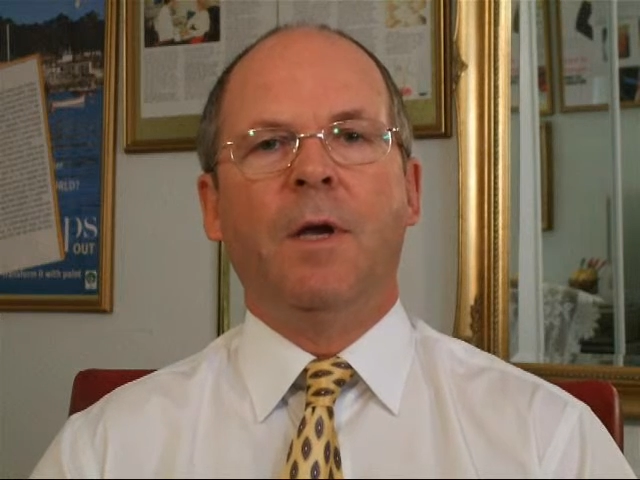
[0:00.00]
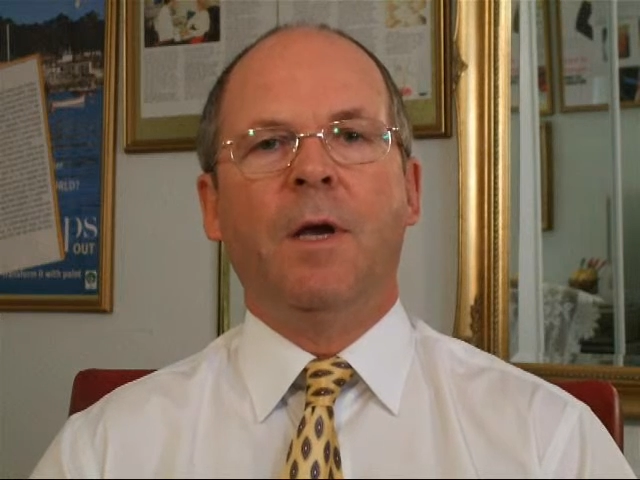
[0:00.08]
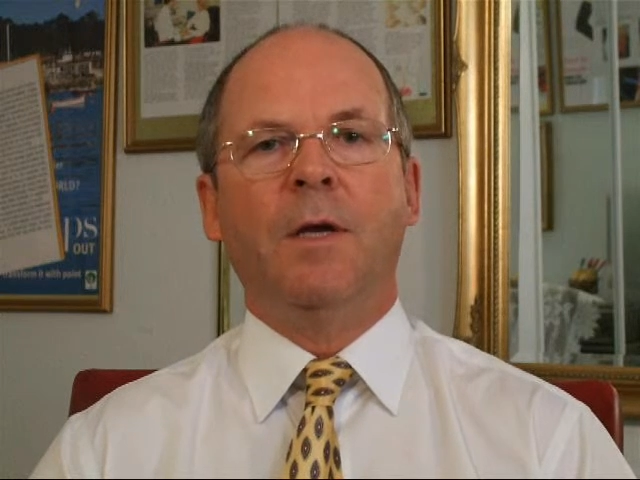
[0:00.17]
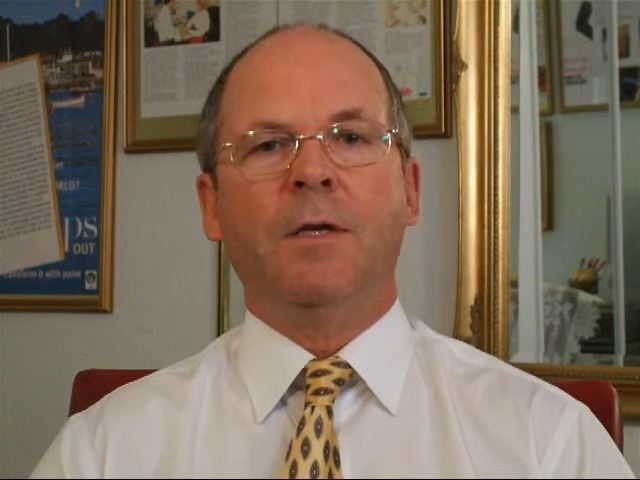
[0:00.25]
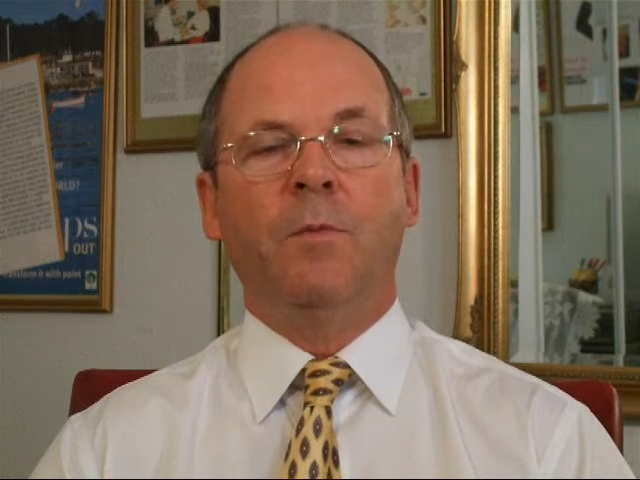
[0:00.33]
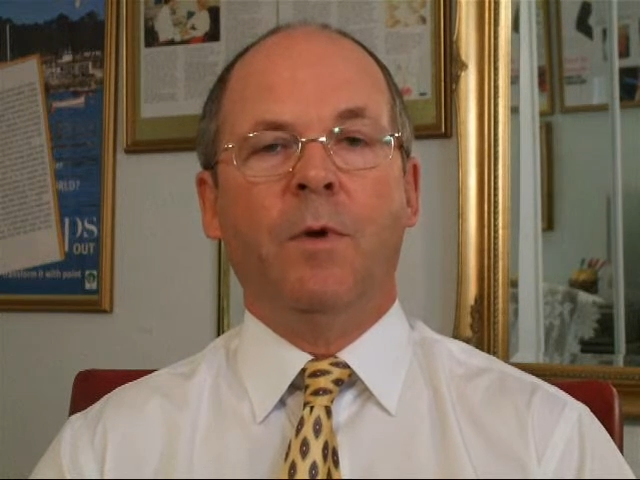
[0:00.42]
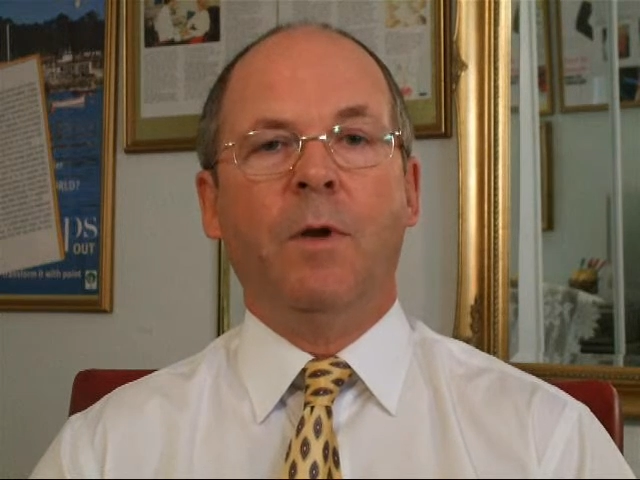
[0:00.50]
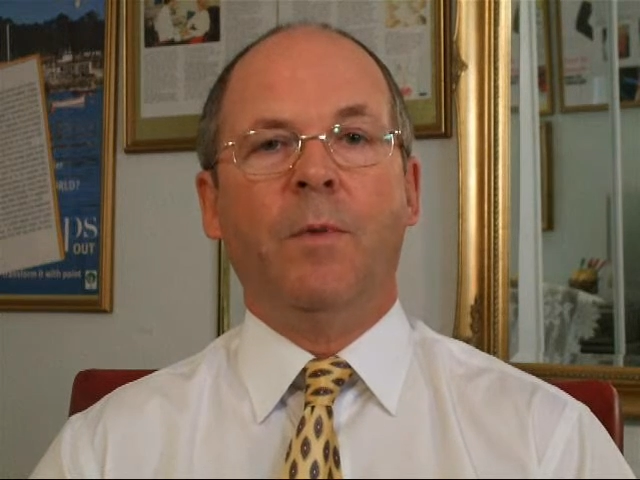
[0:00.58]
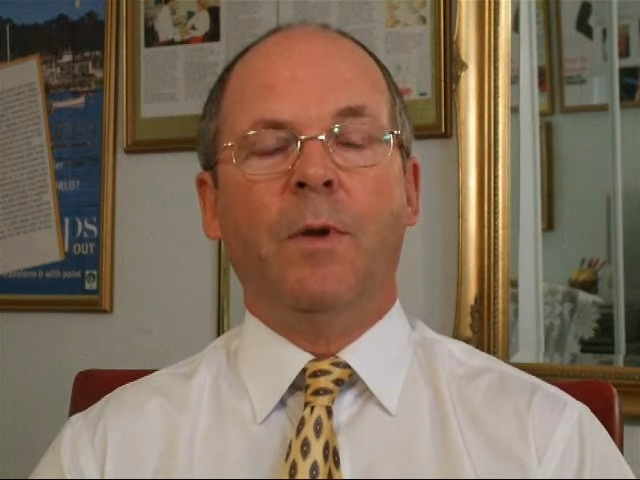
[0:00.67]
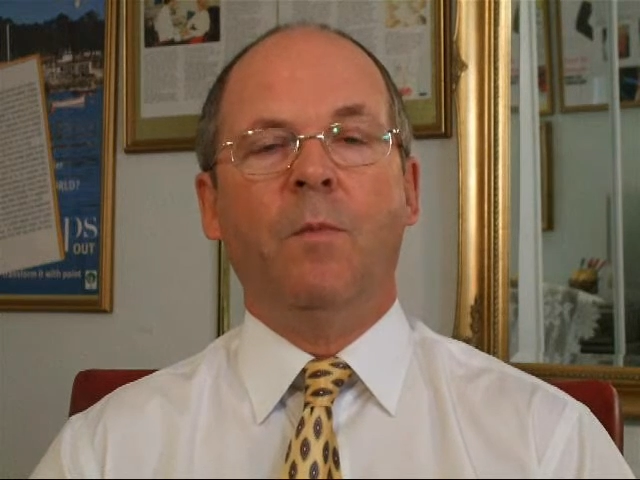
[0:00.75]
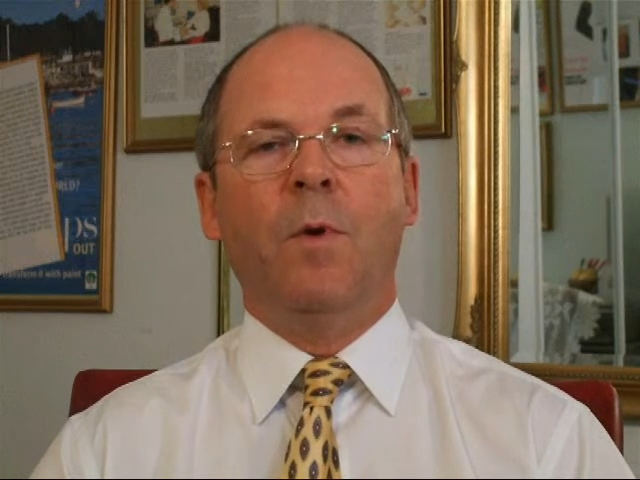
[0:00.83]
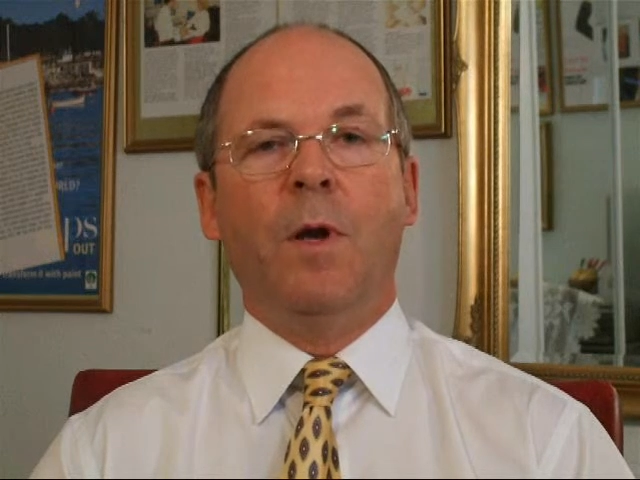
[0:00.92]
as it will
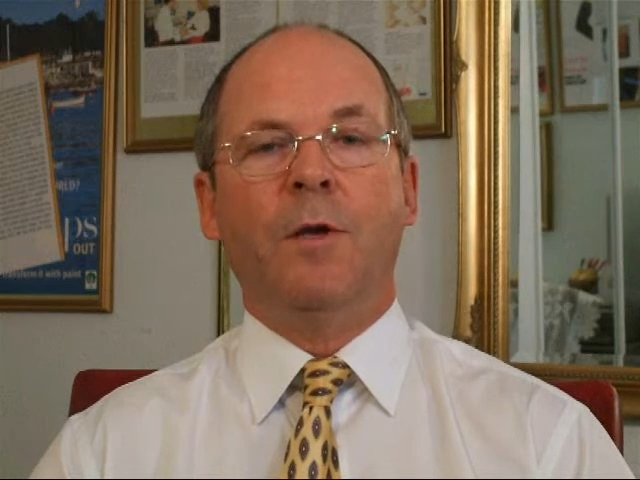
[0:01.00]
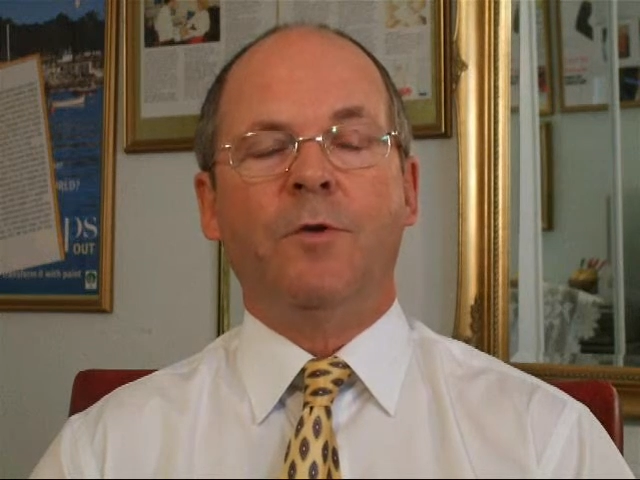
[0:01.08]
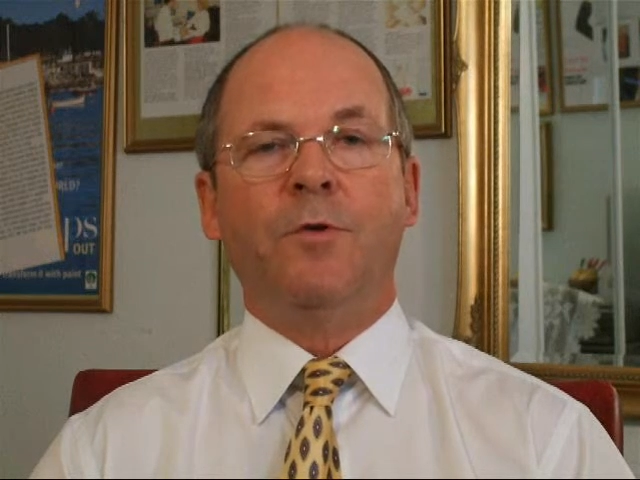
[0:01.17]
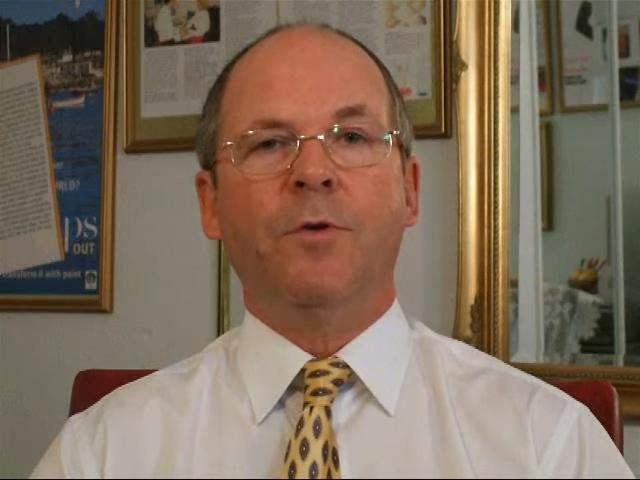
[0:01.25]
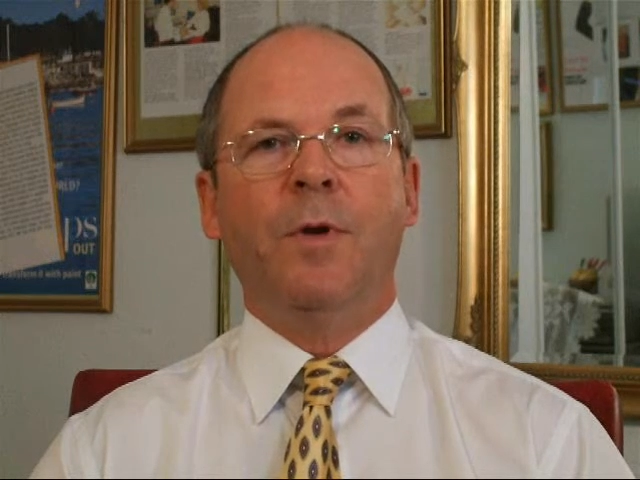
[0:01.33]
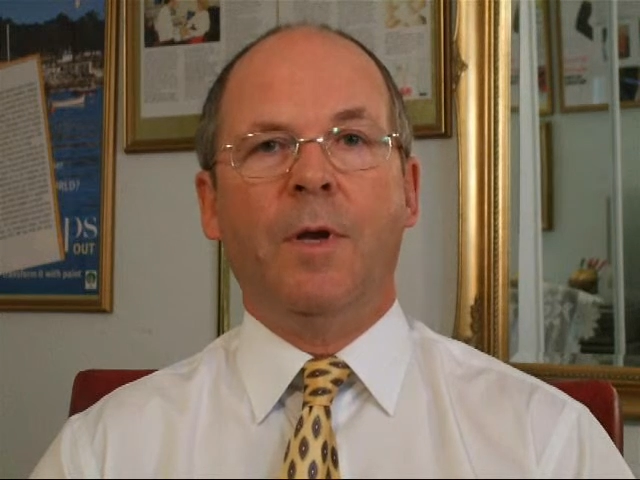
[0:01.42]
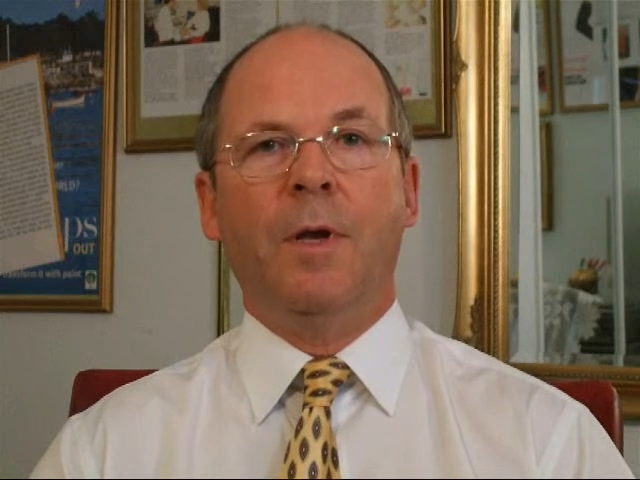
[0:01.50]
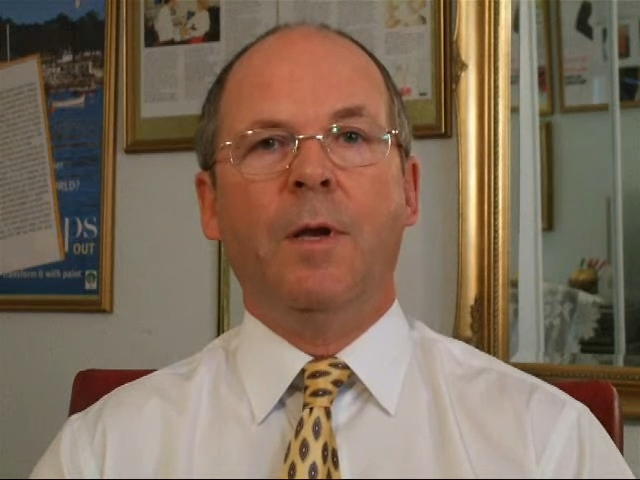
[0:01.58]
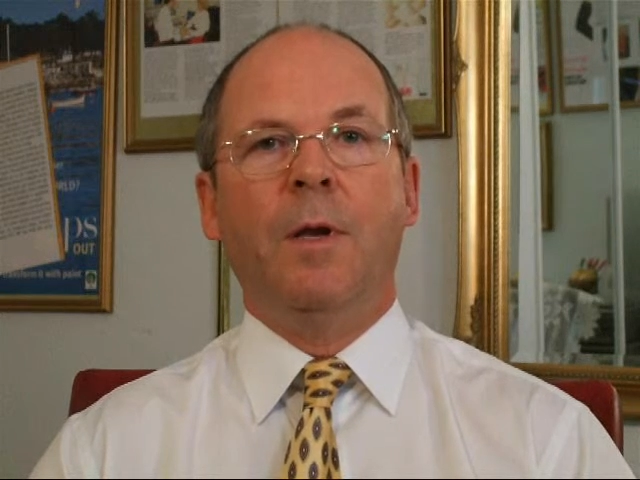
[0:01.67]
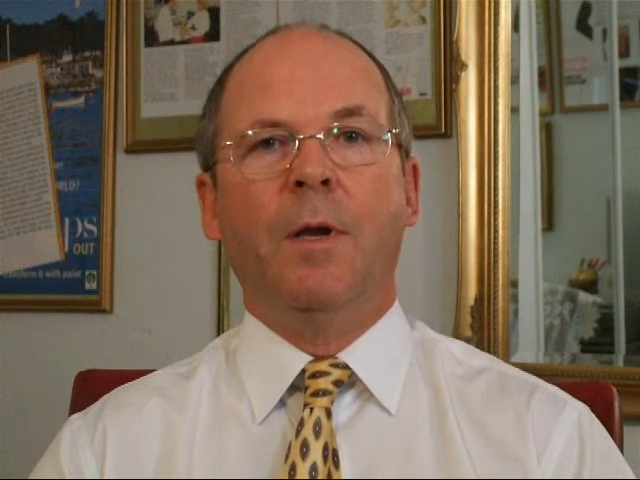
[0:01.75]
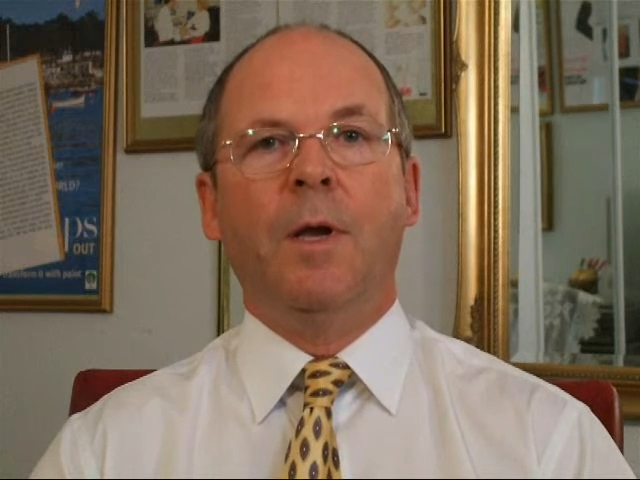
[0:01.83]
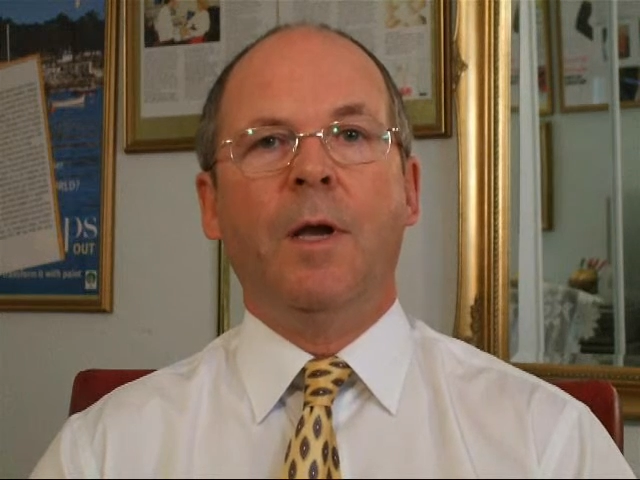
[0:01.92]
be, well and truly,
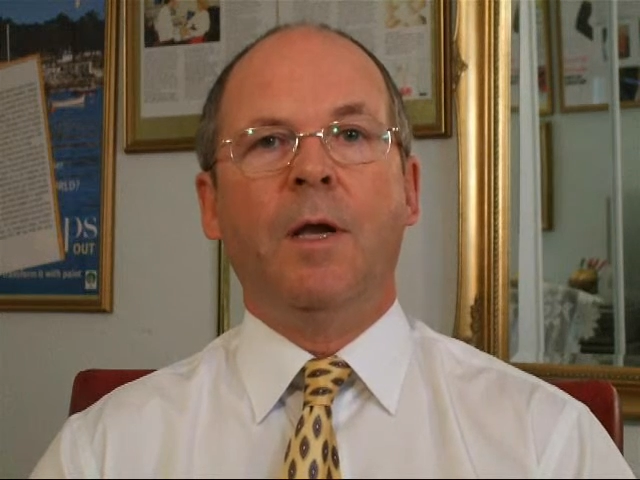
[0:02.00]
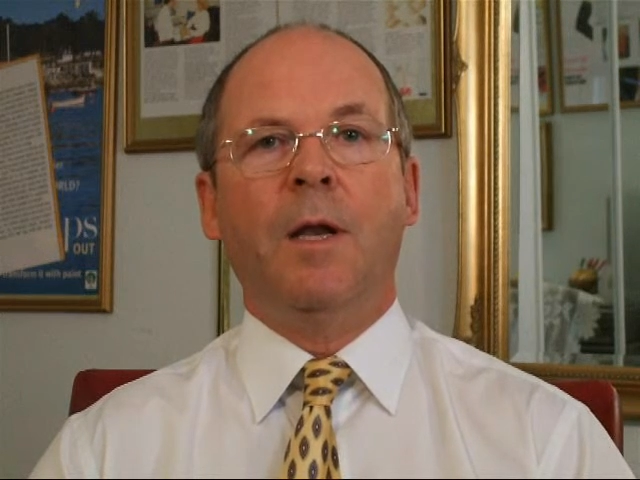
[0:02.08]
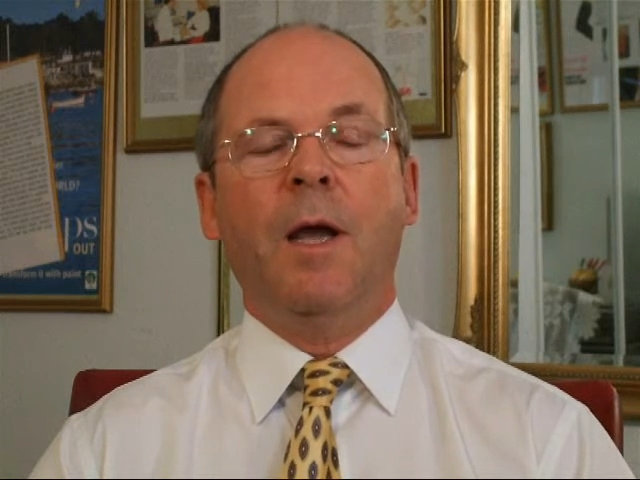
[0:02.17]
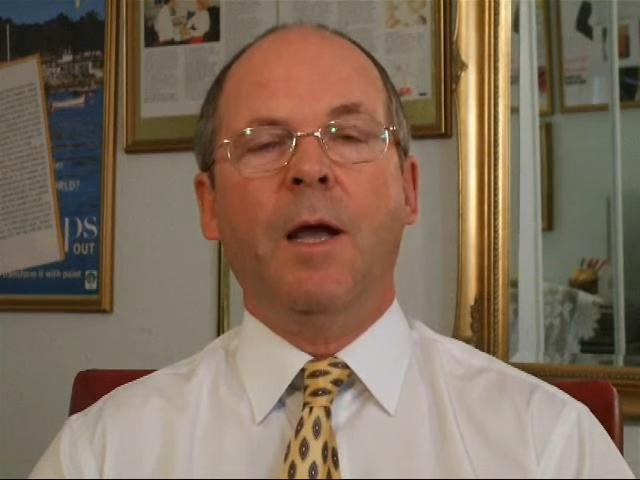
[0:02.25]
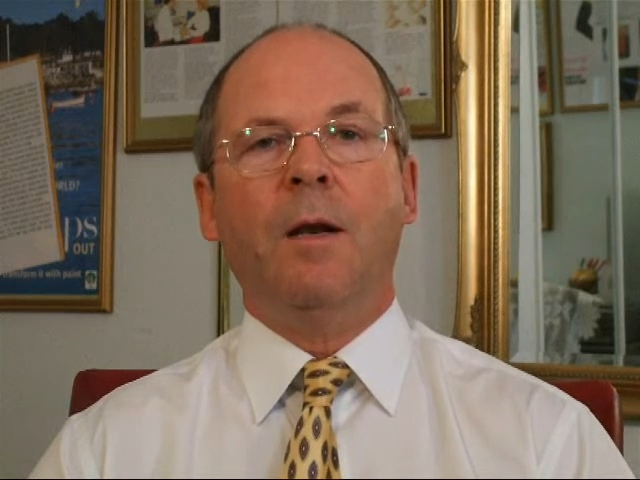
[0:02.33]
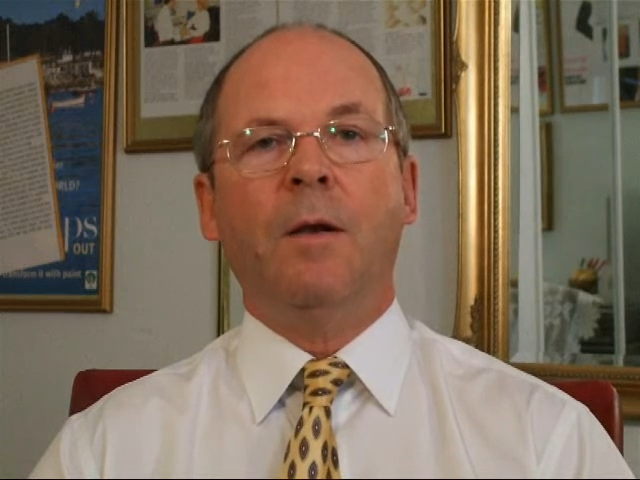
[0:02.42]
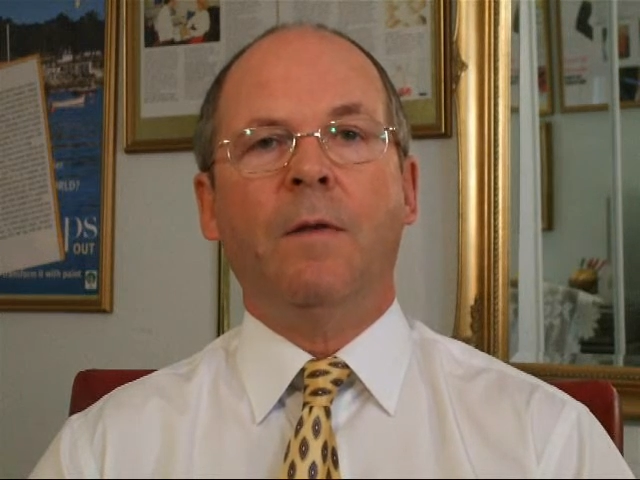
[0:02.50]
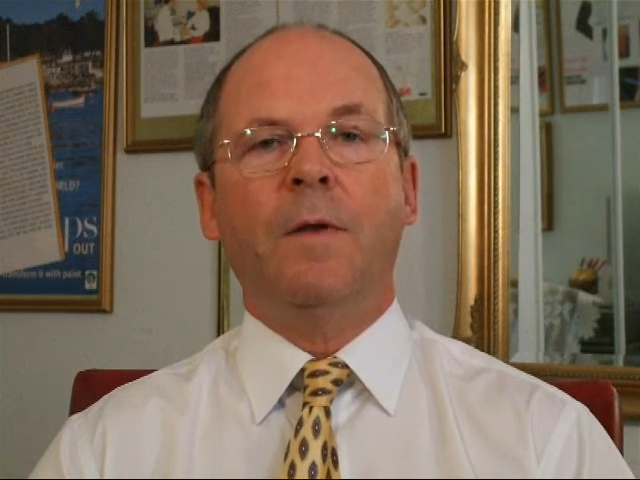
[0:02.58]
it can handle